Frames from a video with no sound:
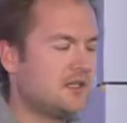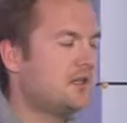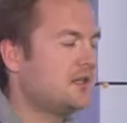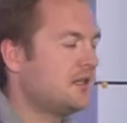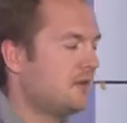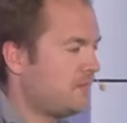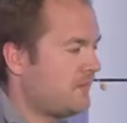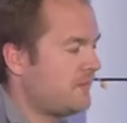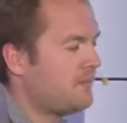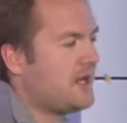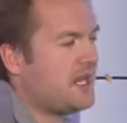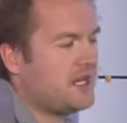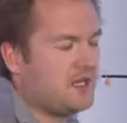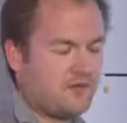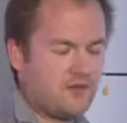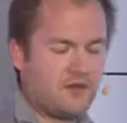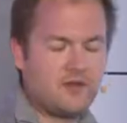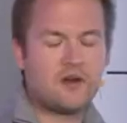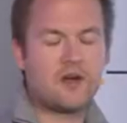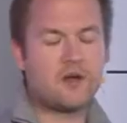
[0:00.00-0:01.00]
Many
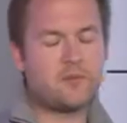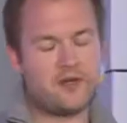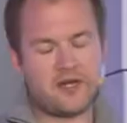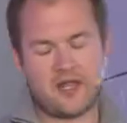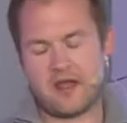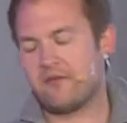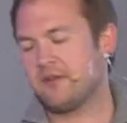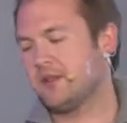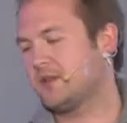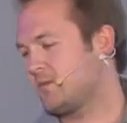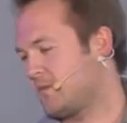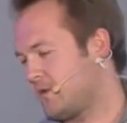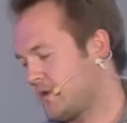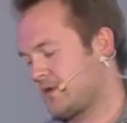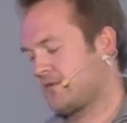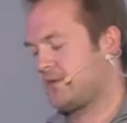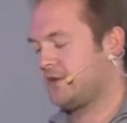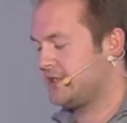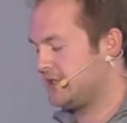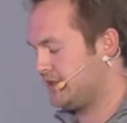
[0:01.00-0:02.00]
of you are benevolent,
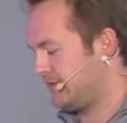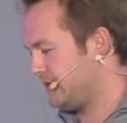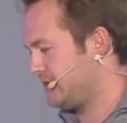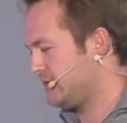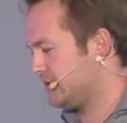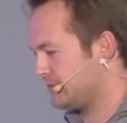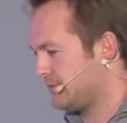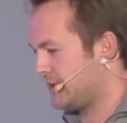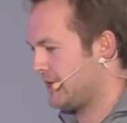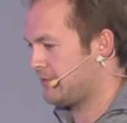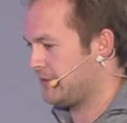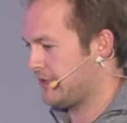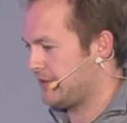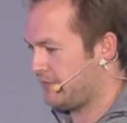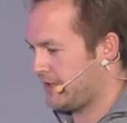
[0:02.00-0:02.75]
wonderful individuals, blah, blah,